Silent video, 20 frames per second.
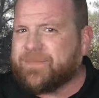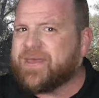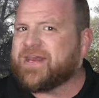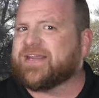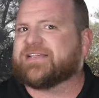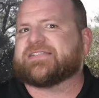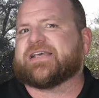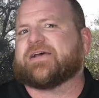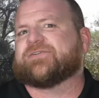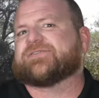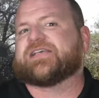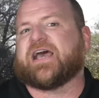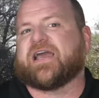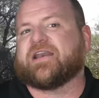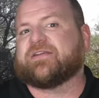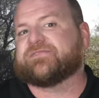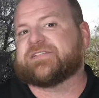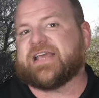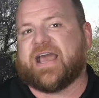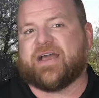minutes
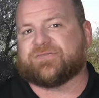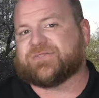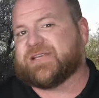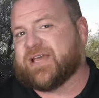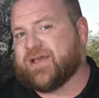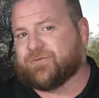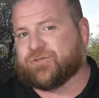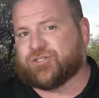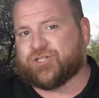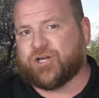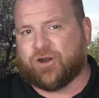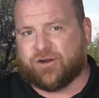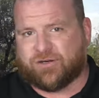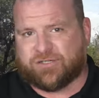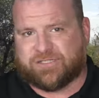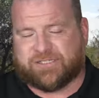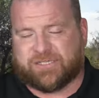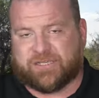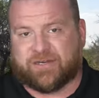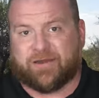outside of downtown
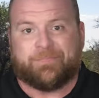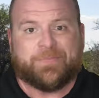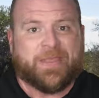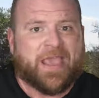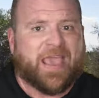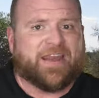Charleston